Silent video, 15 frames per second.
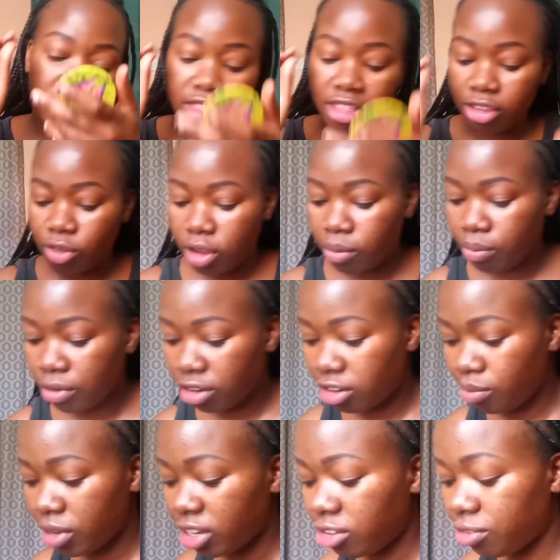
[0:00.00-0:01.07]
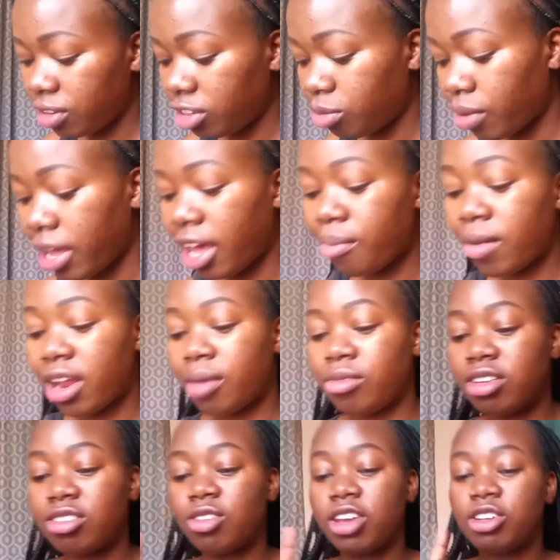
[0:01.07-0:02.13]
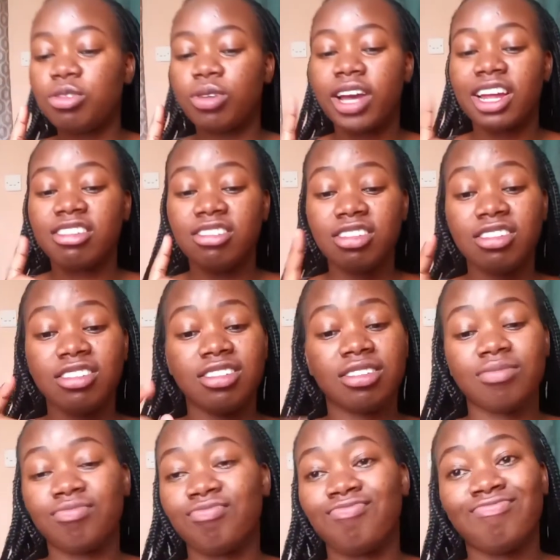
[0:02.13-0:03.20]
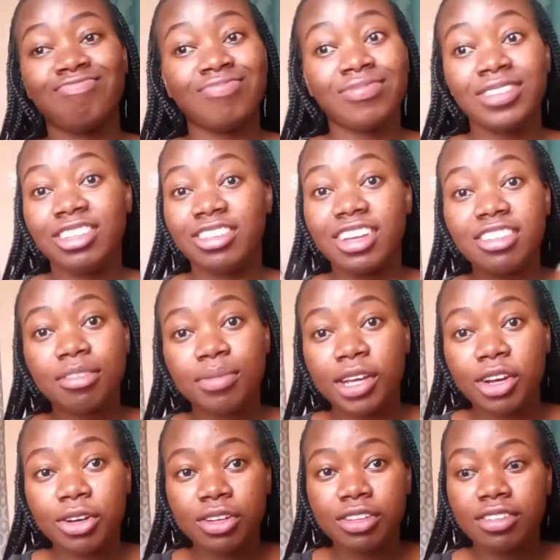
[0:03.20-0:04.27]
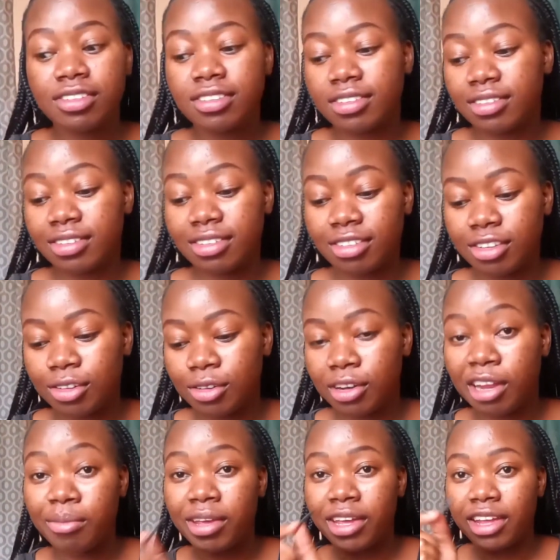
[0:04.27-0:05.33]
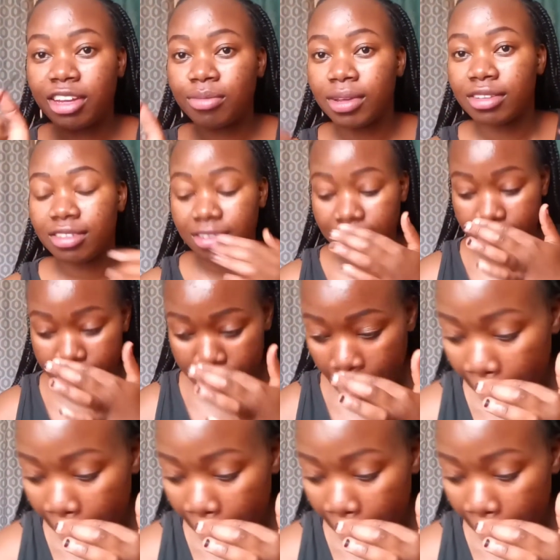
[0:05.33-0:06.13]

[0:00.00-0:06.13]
this one pretty much fits my eye, but I'm just going to cut it just because. So let me get my scissors.